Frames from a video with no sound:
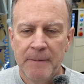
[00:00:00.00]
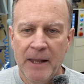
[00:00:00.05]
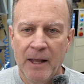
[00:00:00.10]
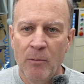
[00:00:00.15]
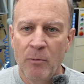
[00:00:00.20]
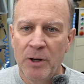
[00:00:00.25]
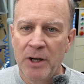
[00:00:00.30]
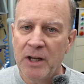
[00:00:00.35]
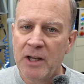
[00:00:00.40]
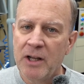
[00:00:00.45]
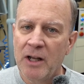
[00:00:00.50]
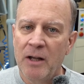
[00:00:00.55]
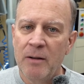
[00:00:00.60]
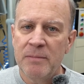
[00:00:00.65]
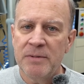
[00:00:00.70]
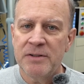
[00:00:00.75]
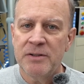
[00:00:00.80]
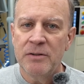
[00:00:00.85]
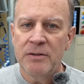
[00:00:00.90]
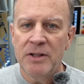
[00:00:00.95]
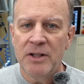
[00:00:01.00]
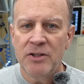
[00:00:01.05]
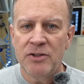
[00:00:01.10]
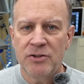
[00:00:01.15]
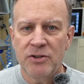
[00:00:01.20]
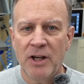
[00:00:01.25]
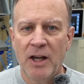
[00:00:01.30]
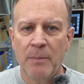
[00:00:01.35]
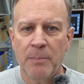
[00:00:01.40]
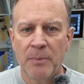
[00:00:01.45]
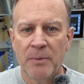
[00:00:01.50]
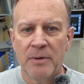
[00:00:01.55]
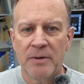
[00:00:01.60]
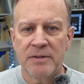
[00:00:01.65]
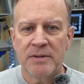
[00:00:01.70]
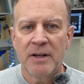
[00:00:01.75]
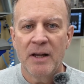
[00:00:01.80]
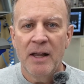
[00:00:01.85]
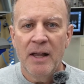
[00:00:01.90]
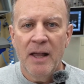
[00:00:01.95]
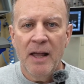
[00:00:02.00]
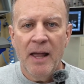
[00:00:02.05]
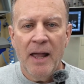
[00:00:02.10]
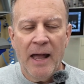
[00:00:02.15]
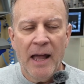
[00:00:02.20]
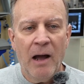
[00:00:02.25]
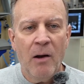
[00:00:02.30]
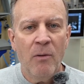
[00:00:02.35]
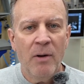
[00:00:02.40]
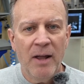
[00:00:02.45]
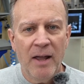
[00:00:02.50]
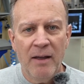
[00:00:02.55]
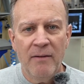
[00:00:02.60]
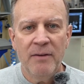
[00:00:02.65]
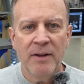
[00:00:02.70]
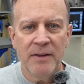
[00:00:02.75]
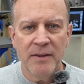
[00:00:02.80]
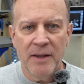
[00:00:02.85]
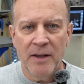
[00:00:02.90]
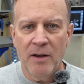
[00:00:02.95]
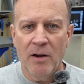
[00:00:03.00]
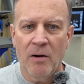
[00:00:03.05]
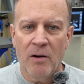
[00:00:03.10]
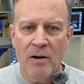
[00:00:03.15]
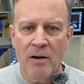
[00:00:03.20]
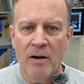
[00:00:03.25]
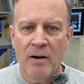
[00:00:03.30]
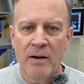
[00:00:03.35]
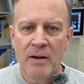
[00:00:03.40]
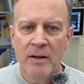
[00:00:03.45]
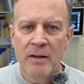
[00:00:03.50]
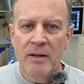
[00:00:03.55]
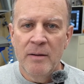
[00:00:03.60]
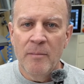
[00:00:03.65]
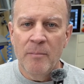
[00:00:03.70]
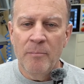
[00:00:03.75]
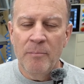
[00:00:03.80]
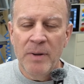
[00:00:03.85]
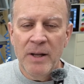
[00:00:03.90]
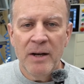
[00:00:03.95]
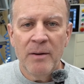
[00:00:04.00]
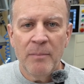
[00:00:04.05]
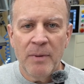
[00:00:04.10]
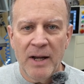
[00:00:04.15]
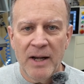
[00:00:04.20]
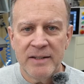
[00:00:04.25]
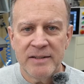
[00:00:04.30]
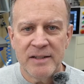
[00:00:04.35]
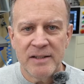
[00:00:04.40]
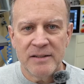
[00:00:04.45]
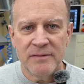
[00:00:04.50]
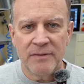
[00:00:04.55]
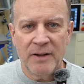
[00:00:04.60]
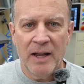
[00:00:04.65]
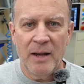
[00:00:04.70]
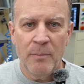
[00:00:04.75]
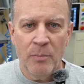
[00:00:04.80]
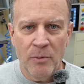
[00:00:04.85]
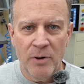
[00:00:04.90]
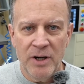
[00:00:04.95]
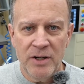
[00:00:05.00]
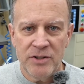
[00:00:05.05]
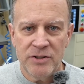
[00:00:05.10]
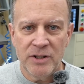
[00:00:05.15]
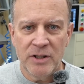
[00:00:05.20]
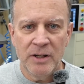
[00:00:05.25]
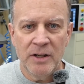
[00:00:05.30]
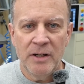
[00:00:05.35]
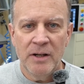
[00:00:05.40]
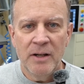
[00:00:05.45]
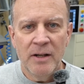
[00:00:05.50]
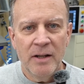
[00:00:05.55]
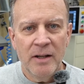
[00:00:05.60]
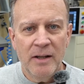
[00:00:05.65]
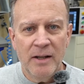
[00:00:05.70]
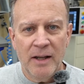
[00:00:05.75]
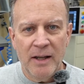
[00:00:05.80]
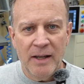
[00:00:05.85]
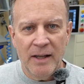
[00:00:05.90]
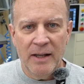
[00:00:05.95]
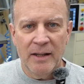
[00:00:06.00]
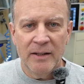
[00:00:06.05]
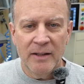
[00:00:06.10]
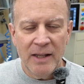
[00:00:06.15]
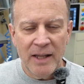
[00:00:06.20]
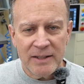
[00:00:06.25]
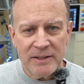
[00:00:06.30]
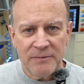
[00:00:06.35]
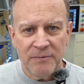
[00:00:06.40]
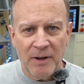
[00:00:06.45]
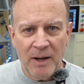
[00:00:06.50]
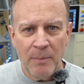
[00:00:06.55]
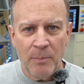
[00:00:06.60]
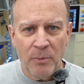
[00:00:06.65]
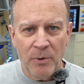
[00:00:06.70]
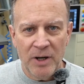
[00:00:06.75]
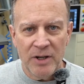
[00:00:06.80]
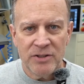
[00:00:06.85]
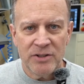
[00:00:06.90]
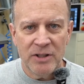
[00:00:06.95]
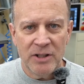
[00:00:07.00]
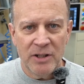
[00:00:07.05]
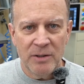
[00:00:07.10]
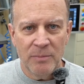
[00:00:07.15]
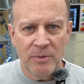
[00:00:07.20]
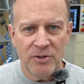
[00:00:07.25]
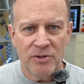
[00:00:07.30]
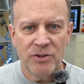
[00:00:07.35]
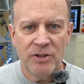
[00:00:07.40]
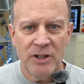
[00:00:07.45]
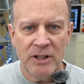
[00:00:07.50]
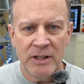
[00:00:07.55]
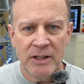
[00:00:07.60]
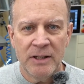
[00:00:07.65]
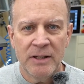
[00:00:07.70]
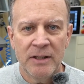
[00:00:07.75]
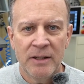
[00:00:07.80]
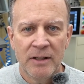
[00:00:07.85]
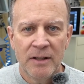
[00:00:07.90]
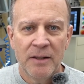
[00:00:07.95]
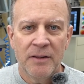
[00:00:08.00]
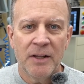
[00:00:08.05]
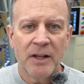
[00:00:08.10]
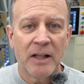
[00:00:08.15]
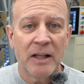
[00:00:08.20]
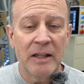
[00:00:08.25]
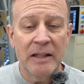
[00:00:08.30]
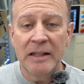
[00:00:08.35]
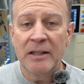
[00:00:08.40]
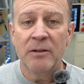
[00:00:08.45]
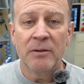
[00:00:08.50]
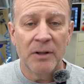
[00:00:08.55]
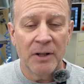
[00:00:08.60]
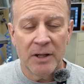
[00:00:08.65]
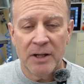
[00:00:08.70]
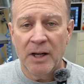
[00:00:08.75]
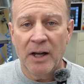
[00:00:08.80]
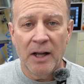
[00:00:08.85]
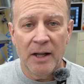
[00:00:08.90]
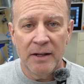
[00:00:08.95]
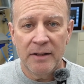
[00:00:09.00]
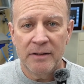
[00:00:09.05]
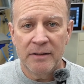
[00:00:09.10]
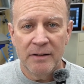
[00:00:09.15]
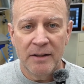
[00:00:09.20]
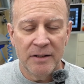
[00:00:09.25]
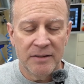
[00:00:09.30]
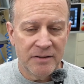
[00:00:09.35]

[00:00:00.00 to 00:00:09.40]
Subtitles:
And when it comes to these shapers, how heavy they are minimizes vibration, and less vibration in a machine, the cleaner the cut.